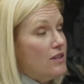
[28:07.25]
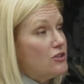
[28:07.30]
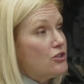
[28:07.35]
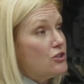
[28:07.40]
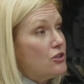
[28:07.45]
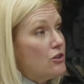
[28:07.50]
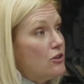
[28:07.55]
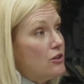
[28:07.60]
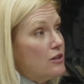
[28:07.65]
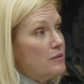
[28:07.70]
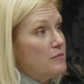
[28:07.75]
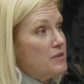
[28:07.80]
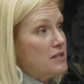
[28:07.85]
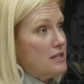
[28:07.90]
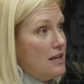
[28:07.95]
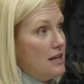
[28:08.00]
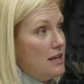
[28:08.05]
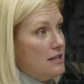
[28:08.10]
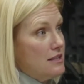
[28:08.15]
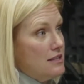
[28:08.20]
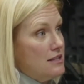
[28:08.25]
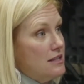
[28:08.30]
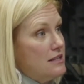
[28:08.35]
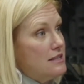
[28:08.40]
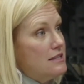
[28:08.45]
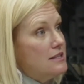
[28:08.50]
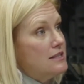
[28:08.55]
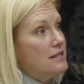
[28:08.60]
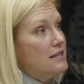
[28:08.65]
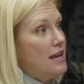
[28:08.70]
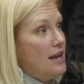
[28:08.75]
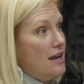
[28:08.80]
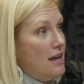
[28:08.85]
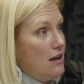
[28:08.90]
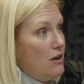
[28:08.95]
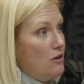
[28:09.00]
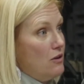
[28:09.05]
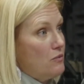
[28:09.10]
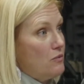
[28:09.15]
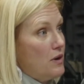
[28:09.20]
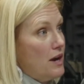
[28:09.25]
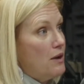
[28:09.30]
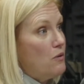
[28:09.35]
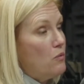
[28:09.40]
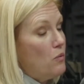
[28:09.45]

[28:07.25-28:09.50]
circumstances now, right?